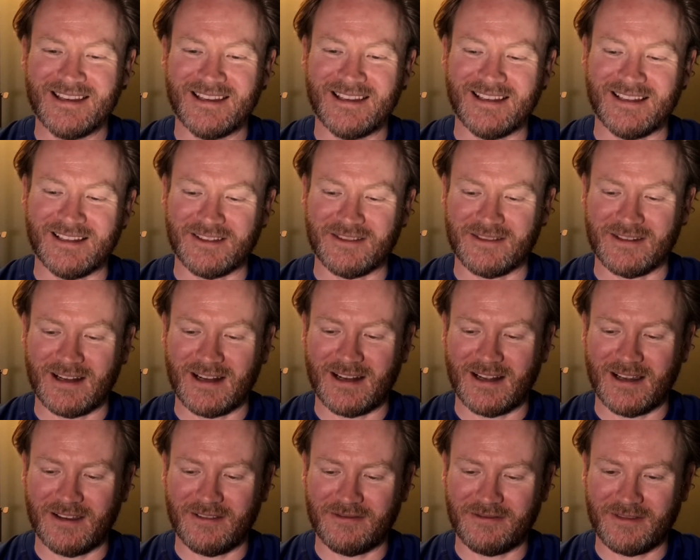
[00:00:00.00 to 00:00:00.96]
I'll turn that
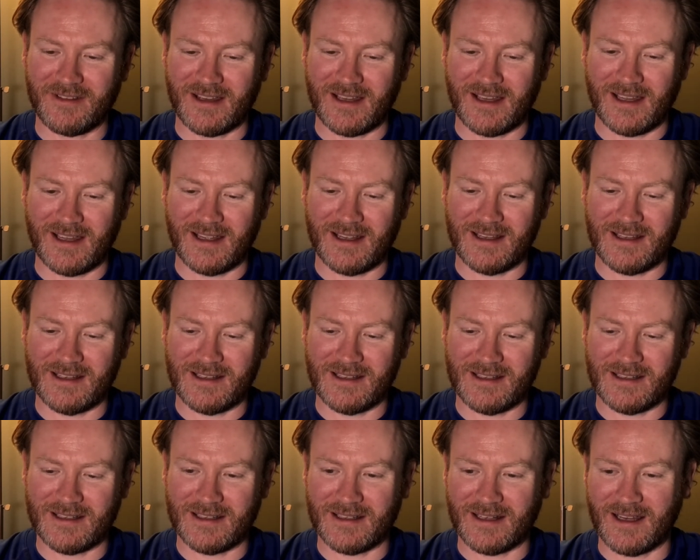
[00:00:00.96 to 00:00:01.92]
off, and
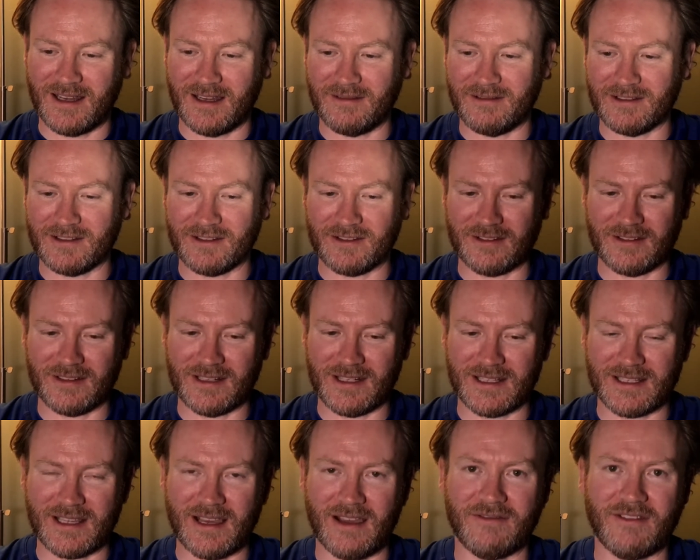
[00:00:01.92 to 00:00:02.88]
I will turn
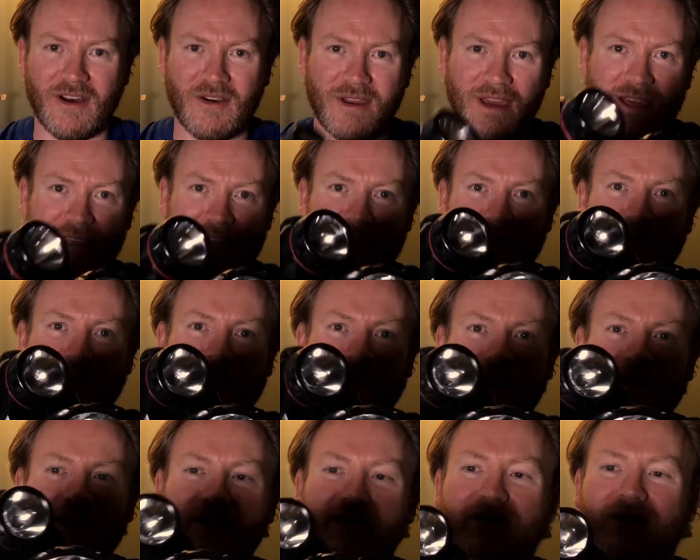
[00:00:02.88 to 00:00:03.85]
this off. Okay, so what I'm
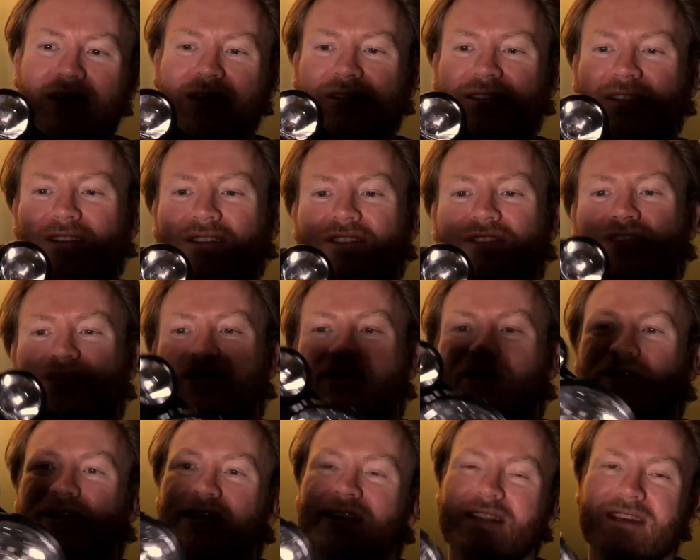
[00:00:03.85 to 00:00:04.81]
going to do now is I'm going to
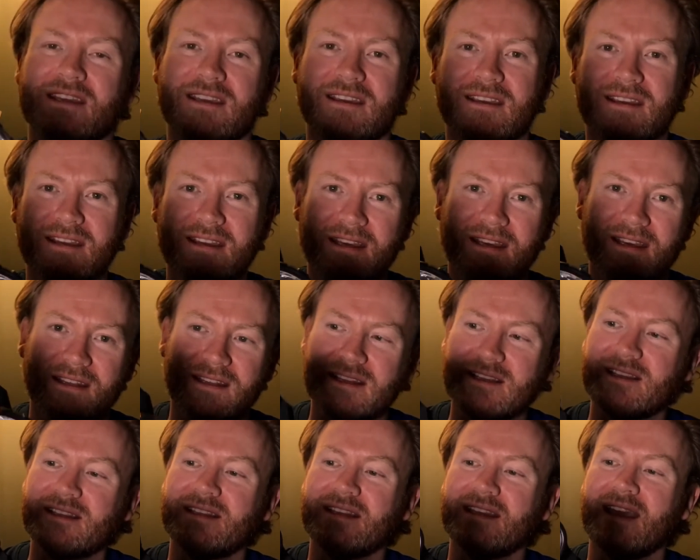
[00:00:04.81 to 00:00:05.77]
show you
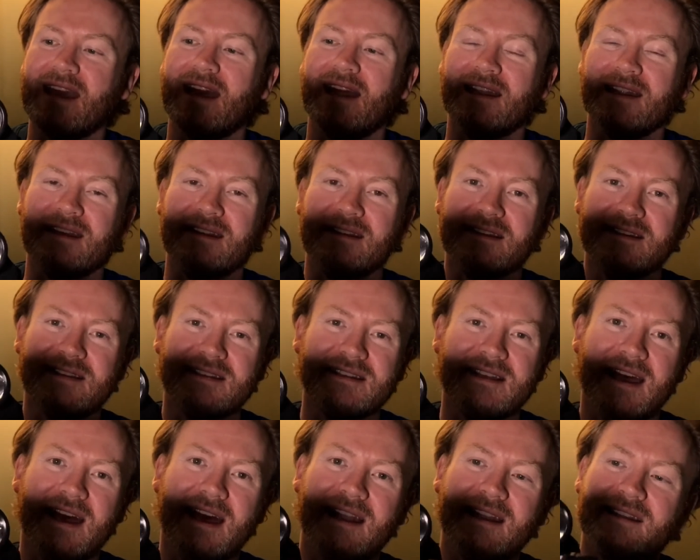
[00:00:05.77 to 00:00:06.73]
this is the
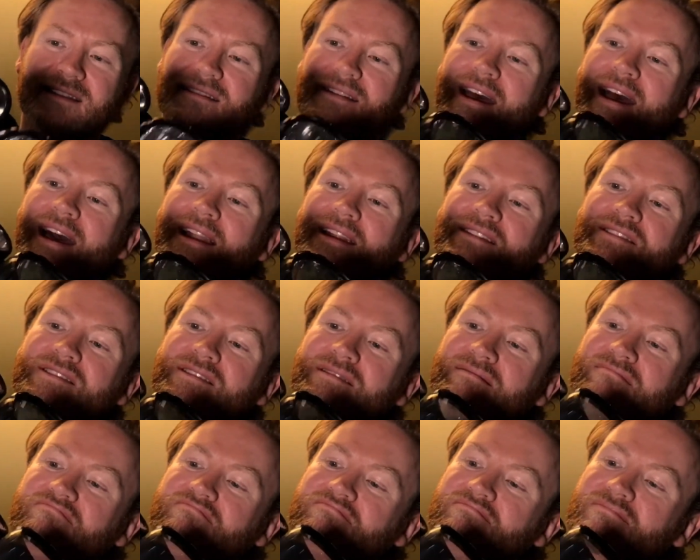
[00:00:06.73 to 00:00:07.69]

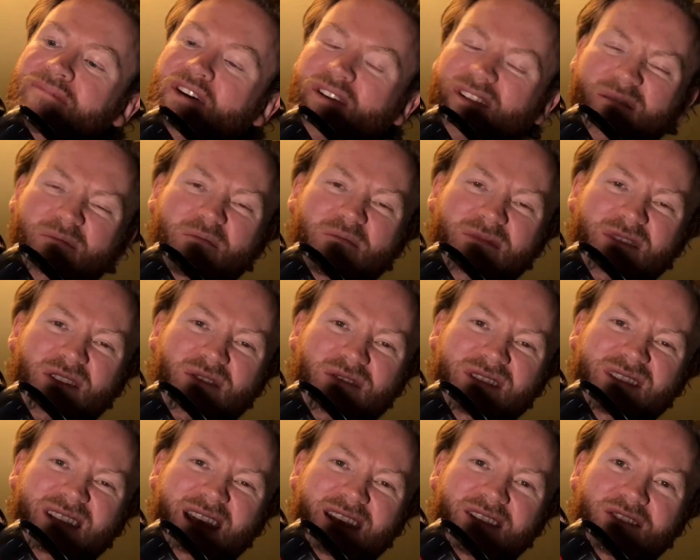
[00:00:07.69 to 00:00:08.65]
halogen, or the, you know,
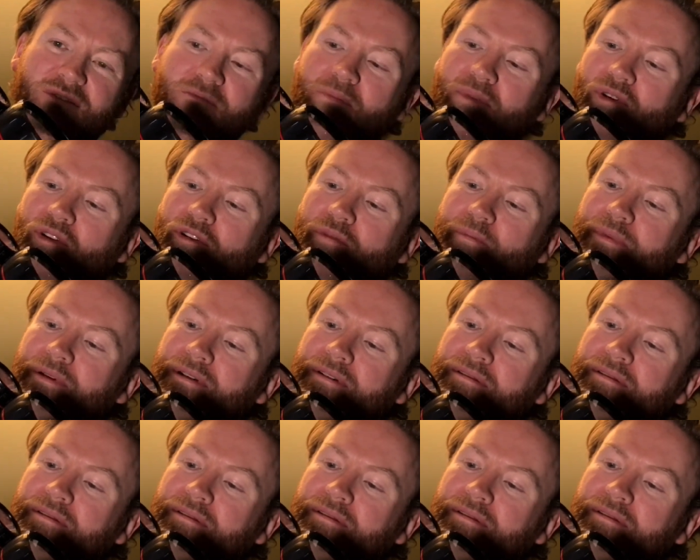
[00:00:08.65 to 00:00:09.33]
standard bulb.